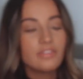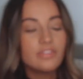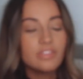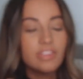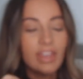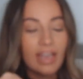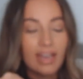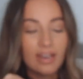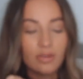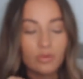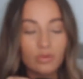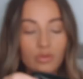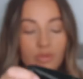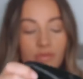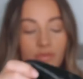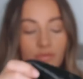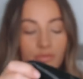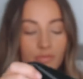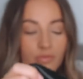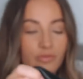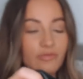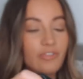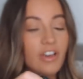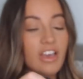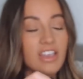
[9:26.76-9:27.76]
Now,
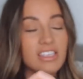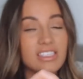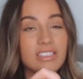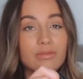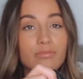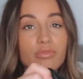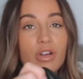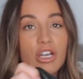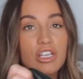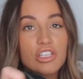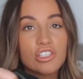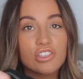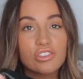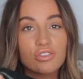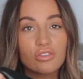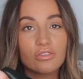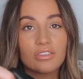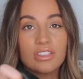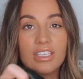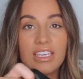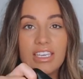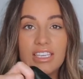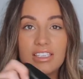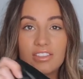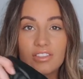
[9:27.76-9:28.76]
first impressions
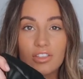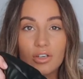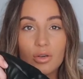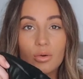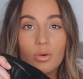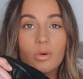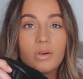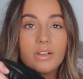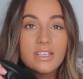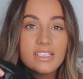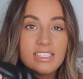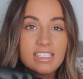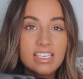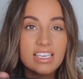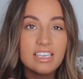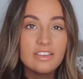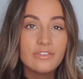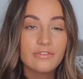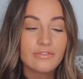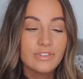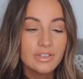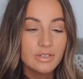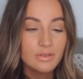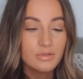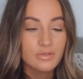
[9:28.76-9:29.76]
on these, the
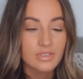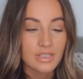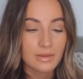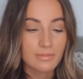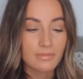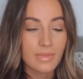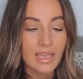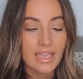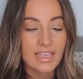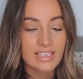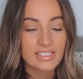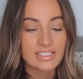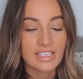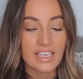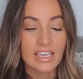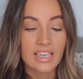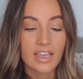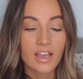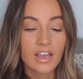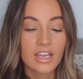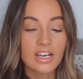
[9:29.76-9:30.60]
quality feels amazing.